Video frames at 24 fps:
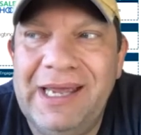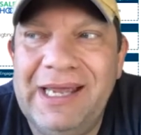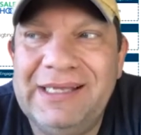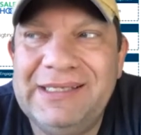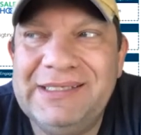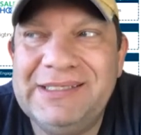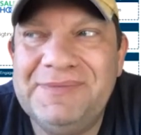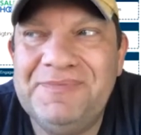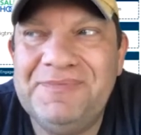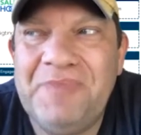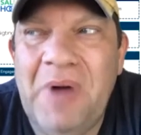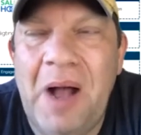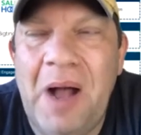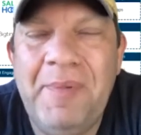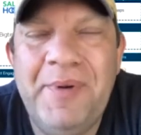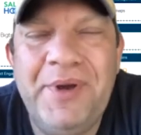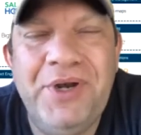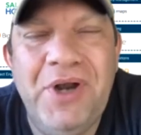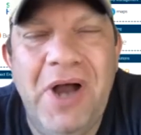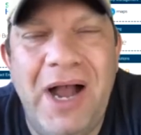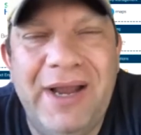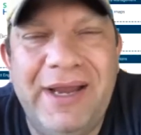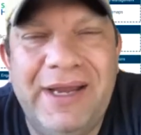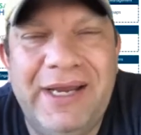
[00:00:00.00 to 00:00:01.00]
It's
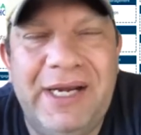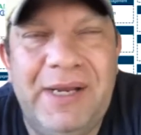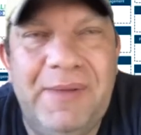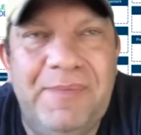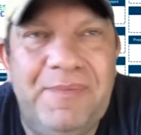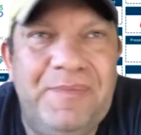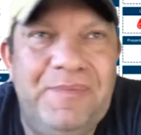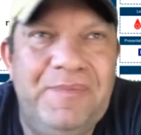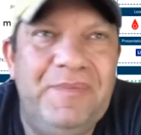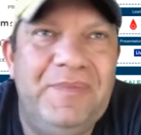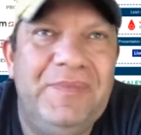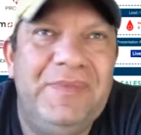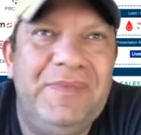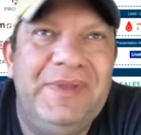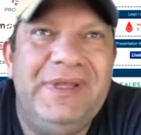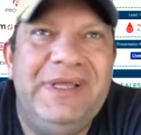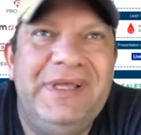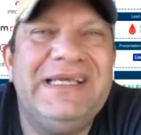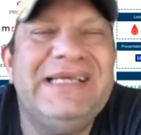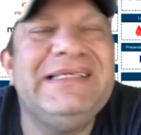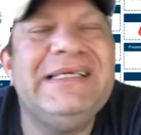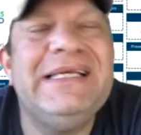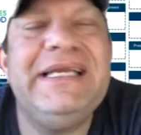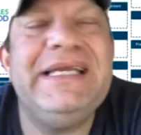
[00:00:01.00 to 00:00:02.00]
probably not going to.
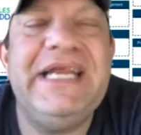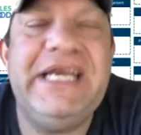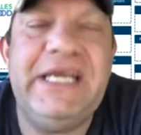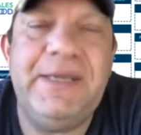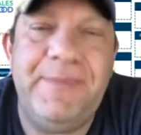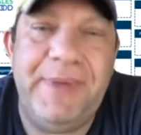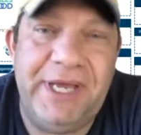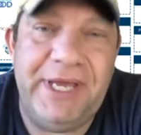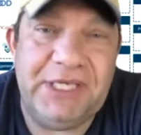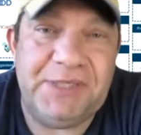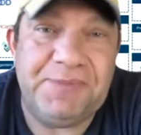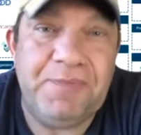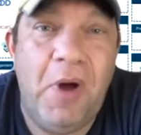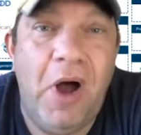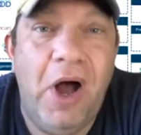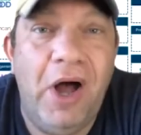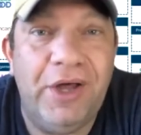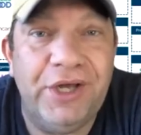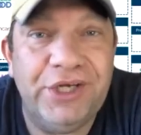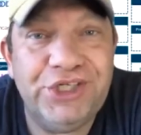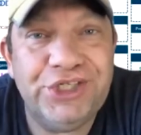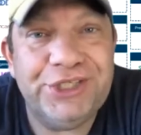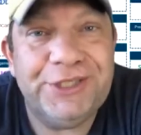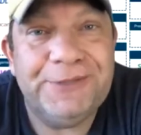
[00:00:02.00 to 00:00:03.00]
It doesn't need to be as
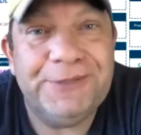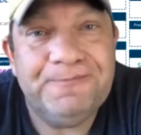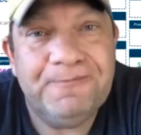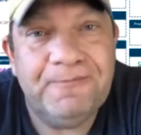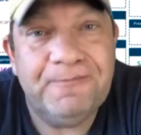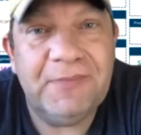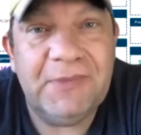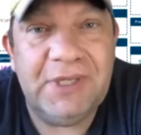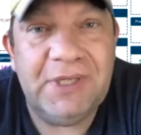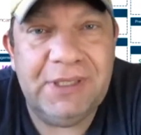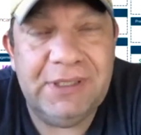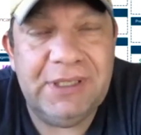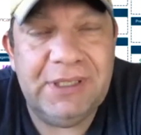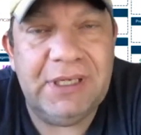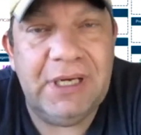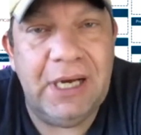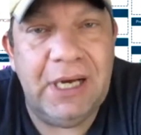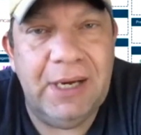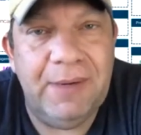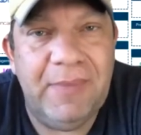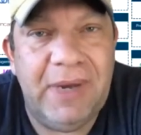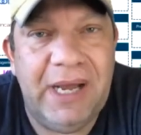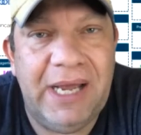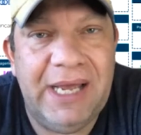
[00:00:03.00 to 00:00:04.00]
polished
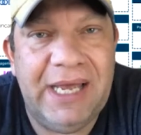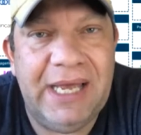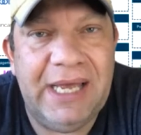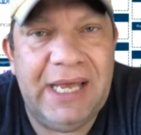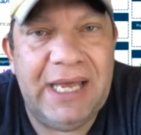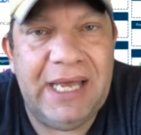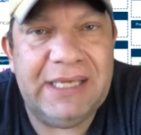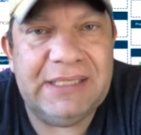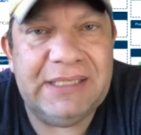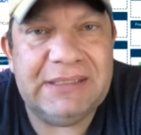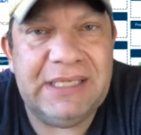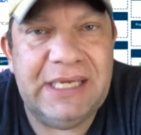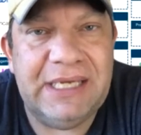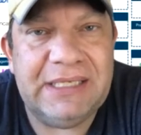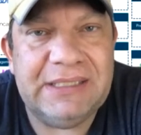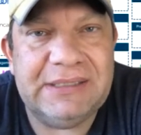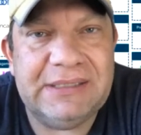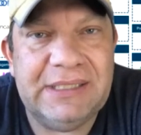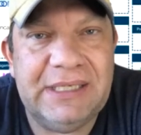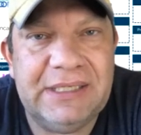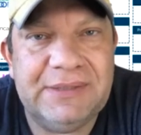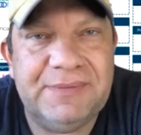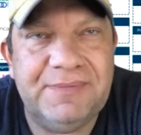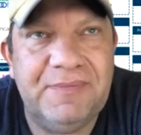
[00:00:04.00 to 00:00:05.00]
as
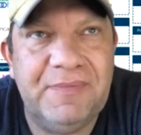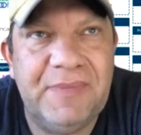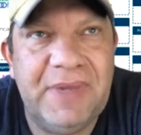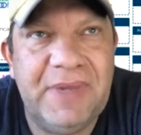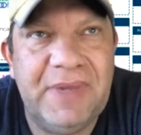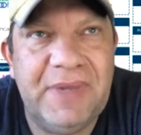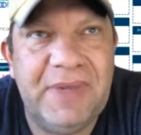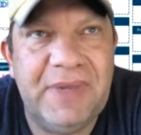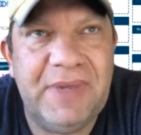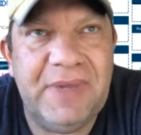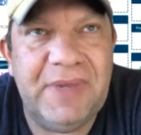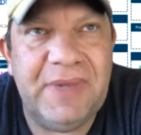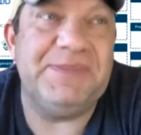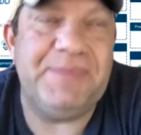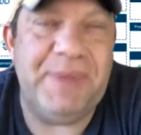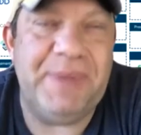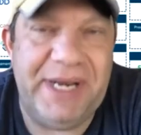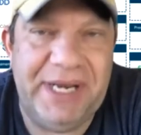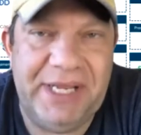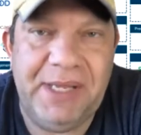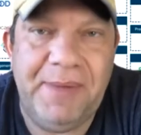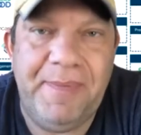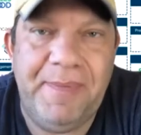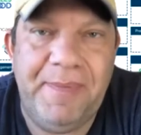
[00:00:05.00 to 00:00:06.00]
it
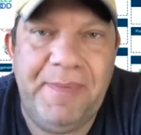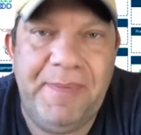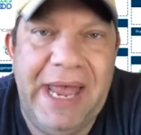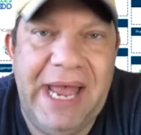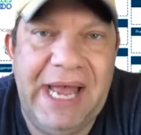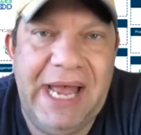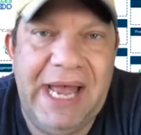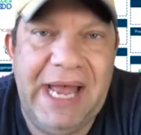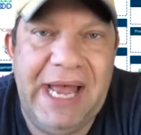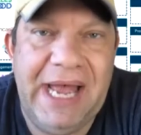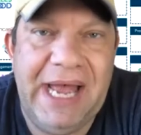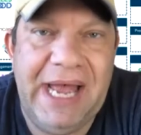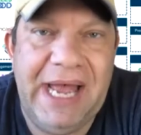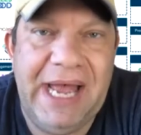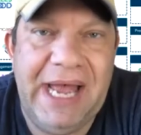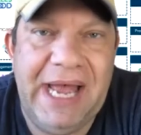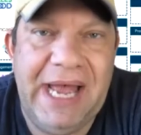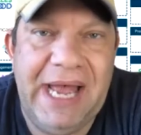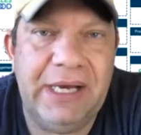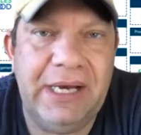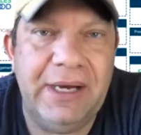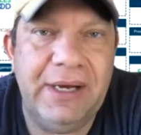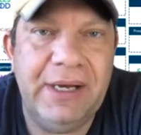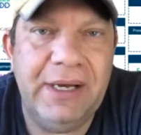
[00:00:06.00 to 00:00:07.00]
has been in the
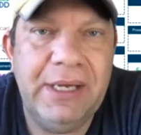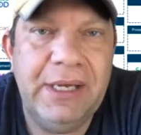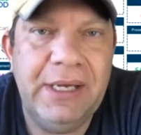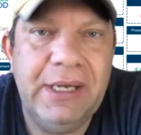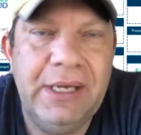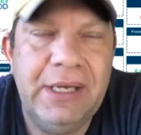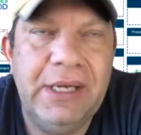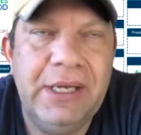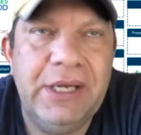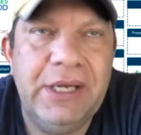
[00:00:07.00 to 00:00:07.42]
past. My